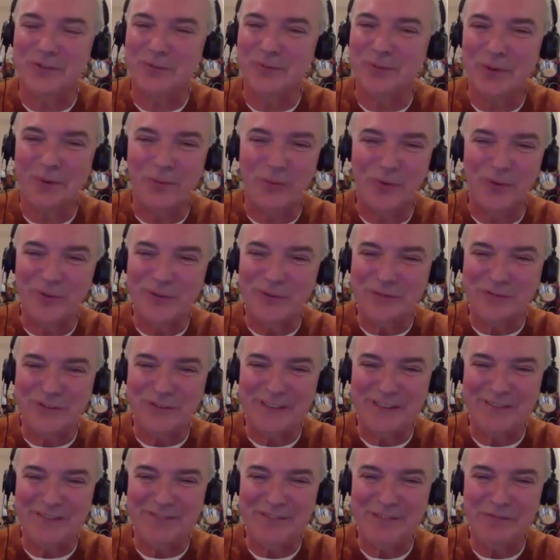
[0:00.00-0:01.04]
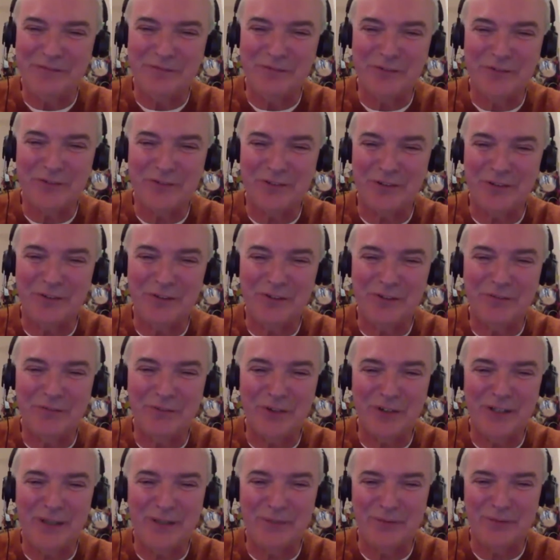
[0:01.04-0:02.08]
What a wonderful evening, folks. What
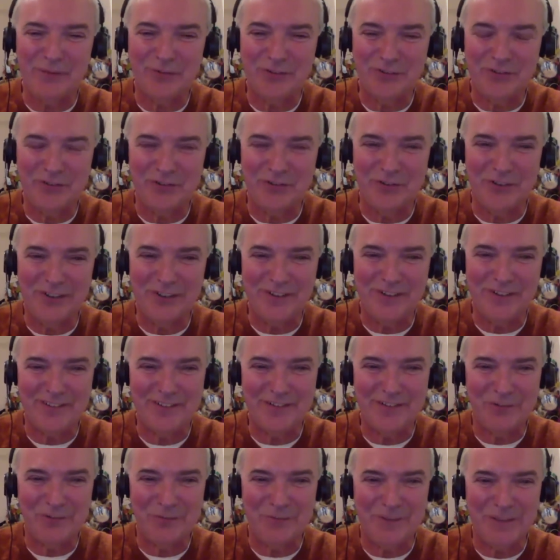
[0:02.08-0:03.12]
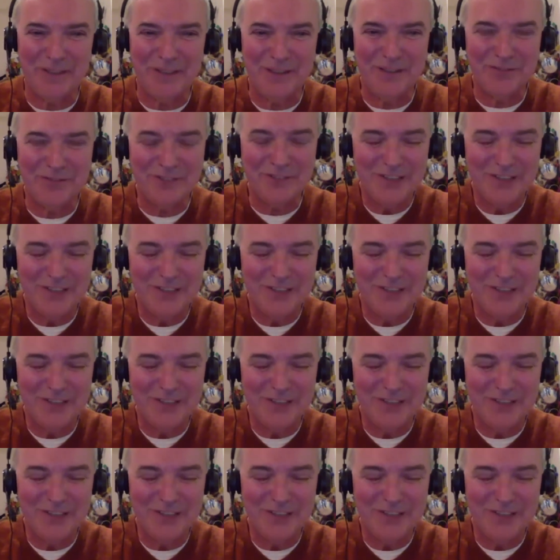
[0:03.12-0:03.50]
an absolute joy to see so many of you.